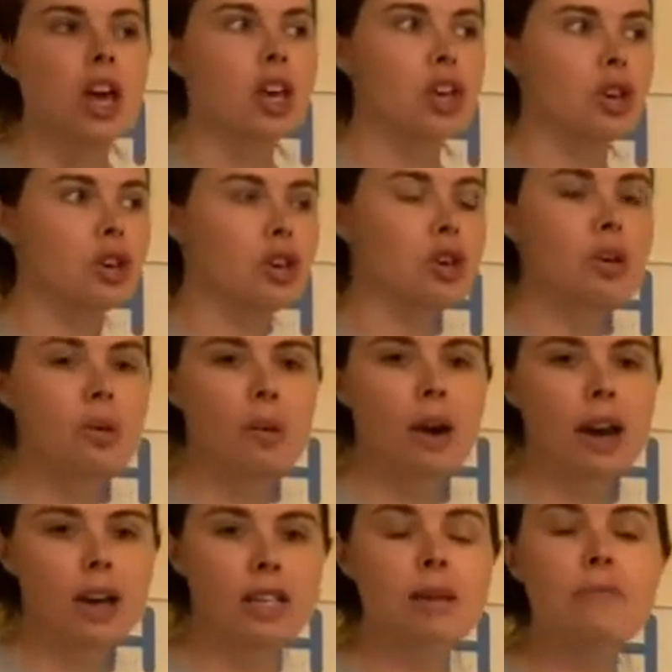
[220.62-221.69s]

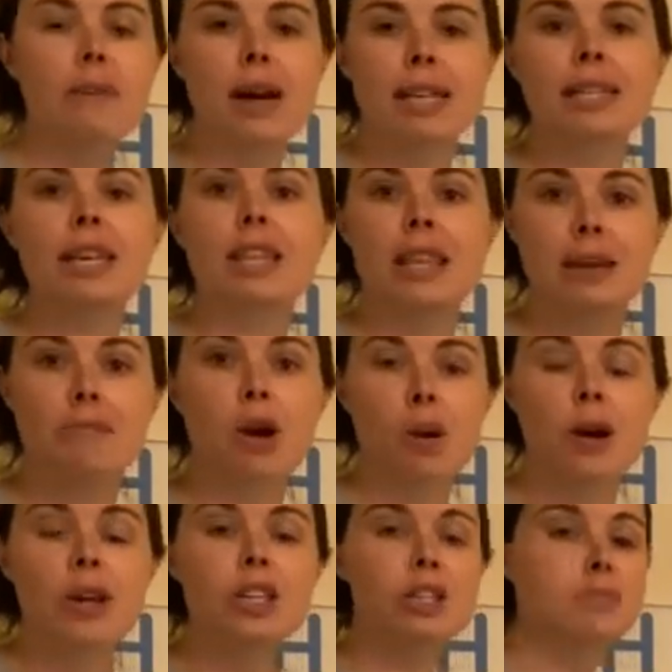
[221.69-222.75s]
Because it might say, my
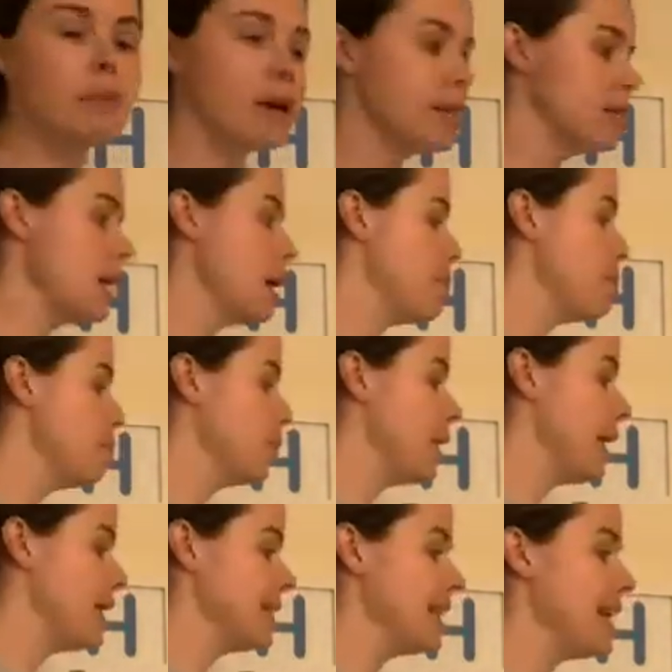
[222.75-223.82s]
question might say,
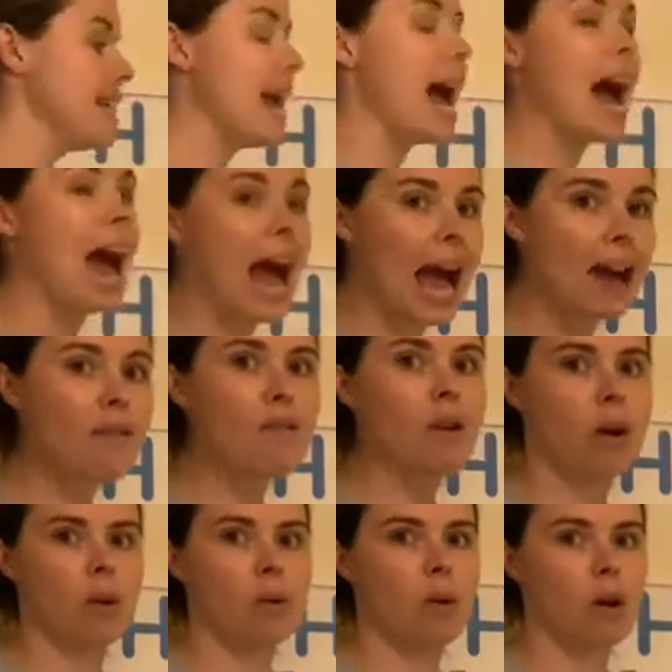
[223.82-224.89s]
place an
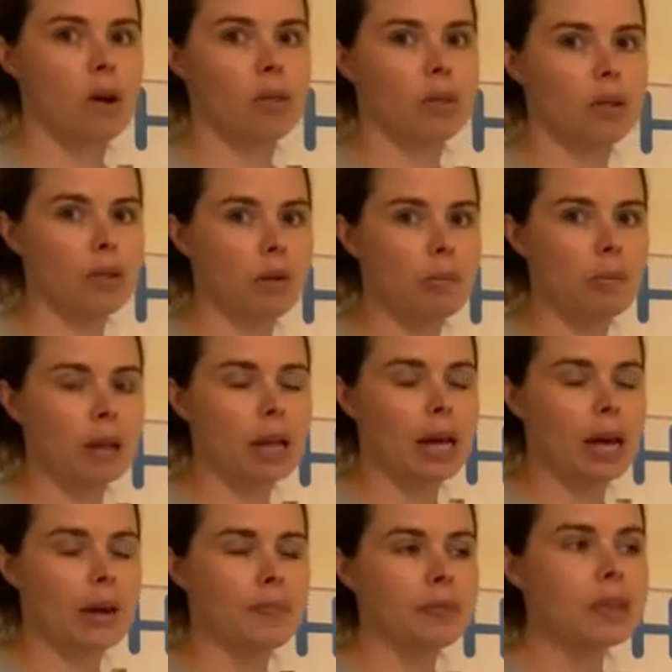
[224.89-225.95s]
arrow on the number
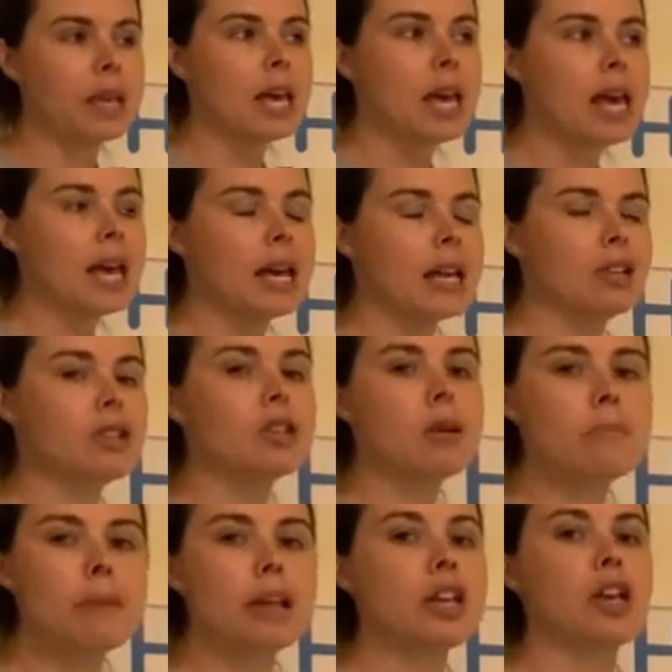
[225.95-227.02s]
line. It doesn't
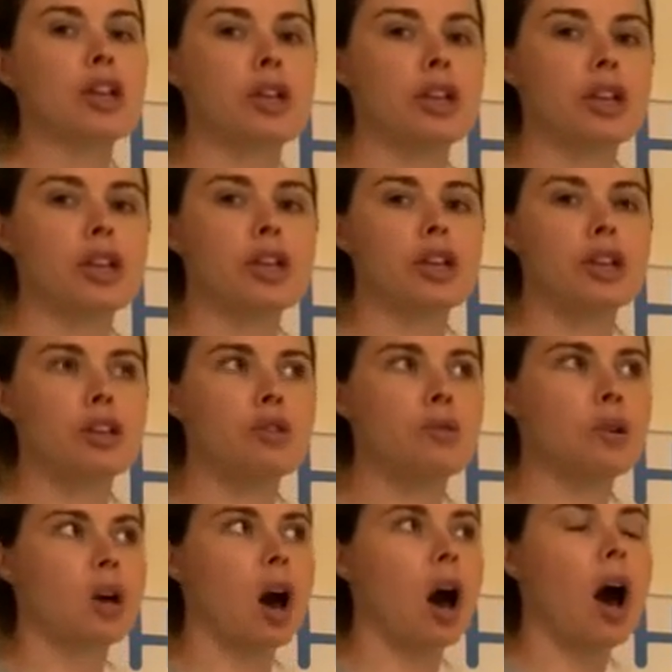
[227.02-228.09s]
mean you
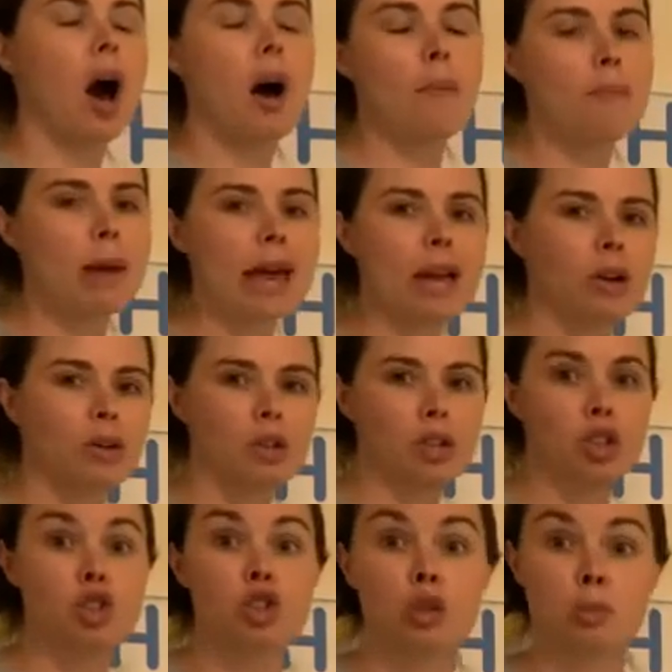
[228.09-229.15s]
can't make other
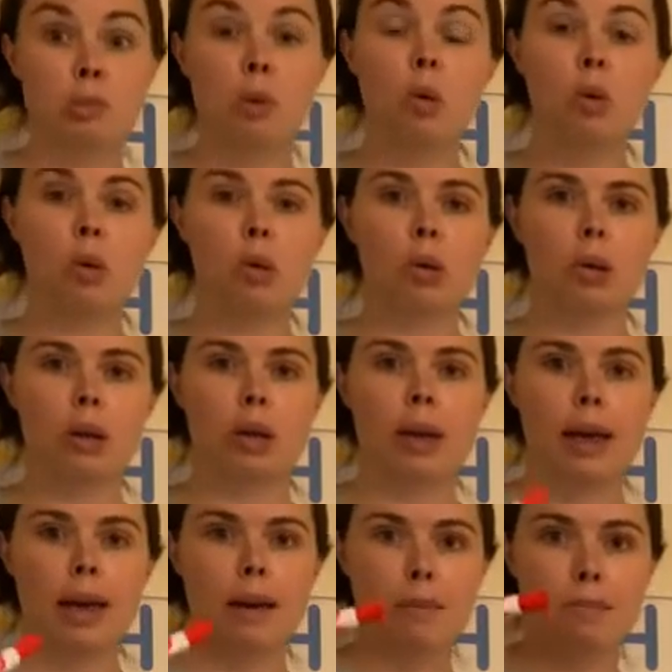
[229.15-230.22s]
small
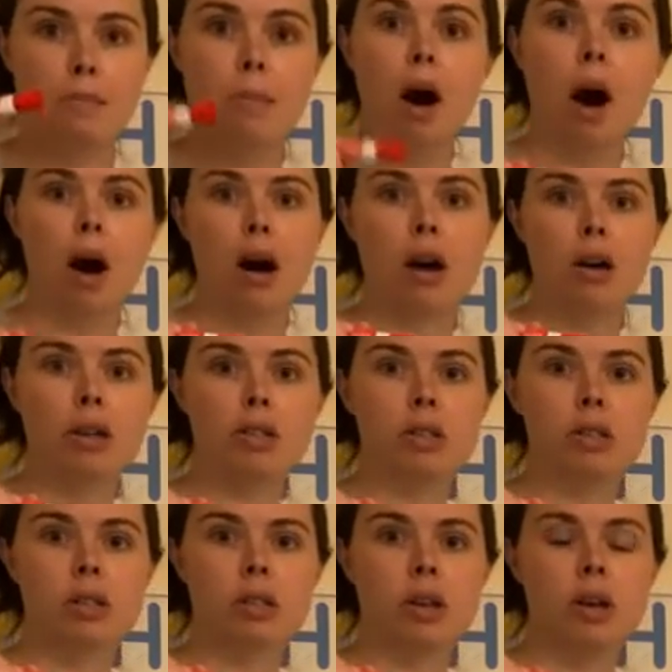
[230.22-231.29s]

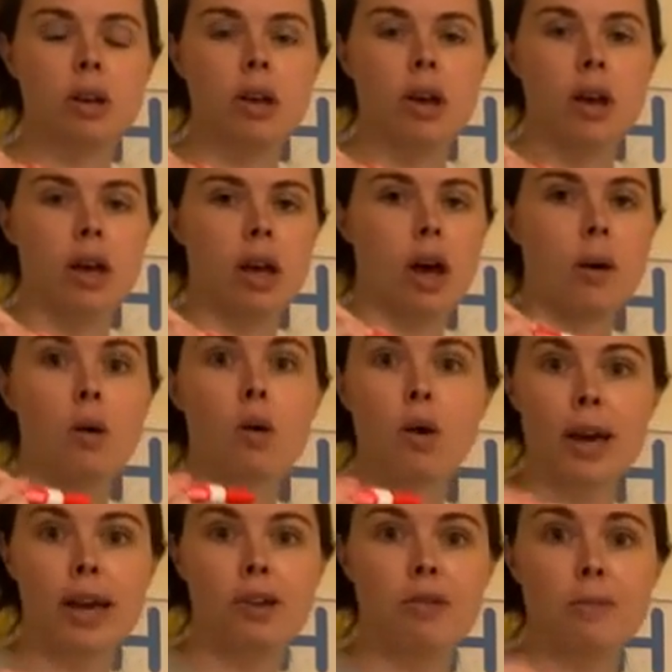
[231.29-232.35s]
marks or
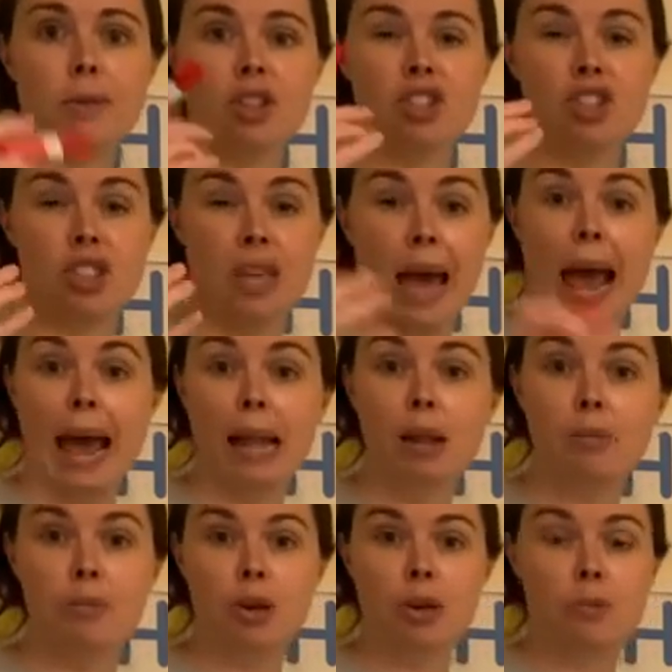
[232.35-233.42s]
increments to
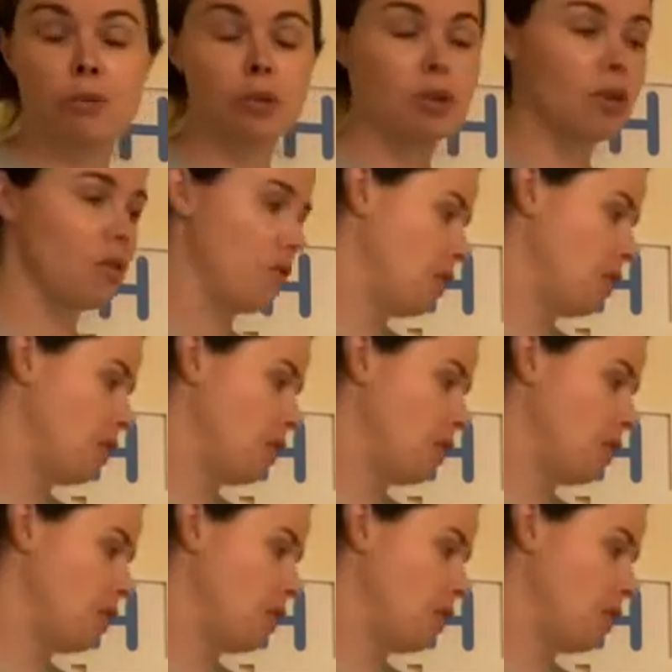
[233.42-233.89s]
help you maneuver